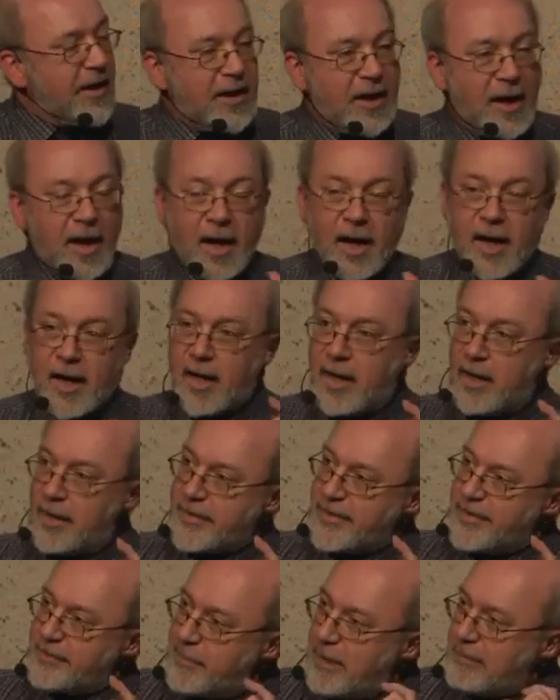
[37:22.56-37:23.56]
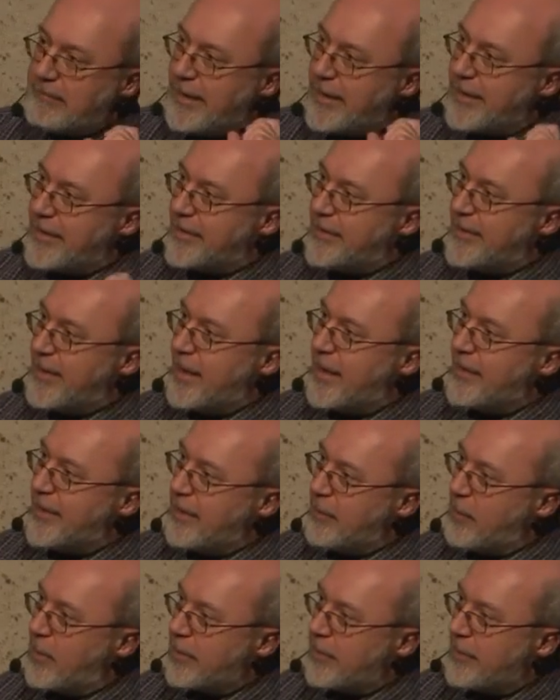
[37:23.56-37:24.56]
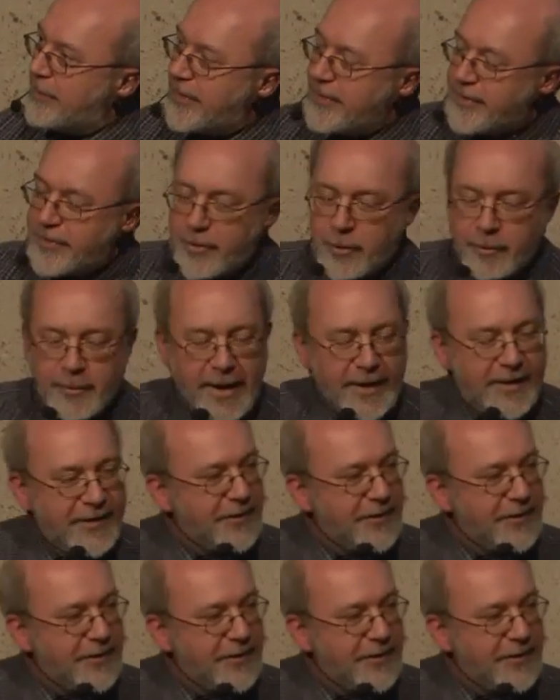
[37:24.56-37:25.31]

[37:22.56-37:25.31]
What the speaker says: Ka spirit, the other one of the two main